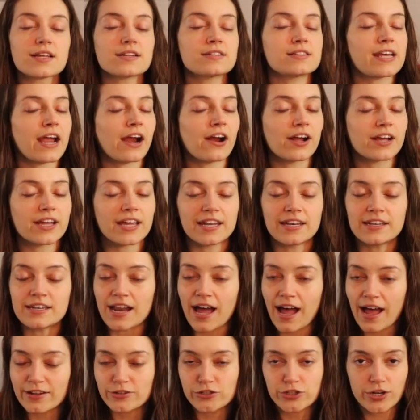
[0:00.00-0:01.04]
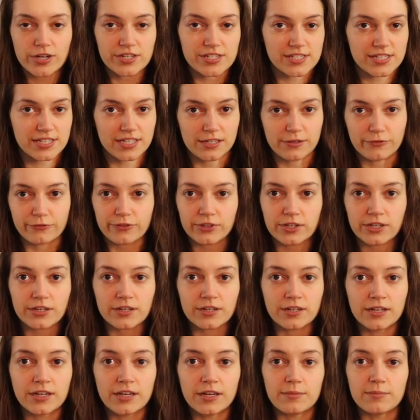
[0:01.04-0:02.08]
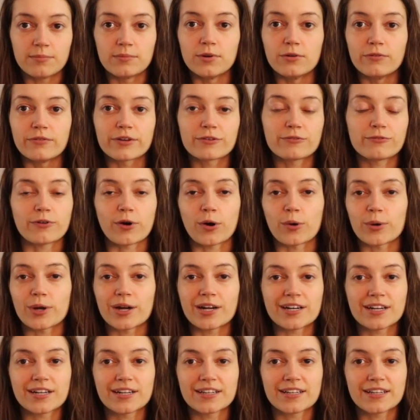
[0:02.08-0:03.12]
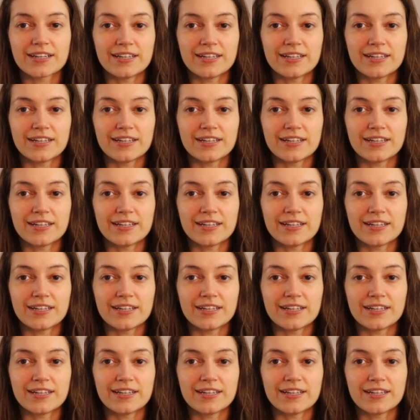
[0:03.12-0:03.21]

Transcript: Tara cannot trust Kiefer moving forward.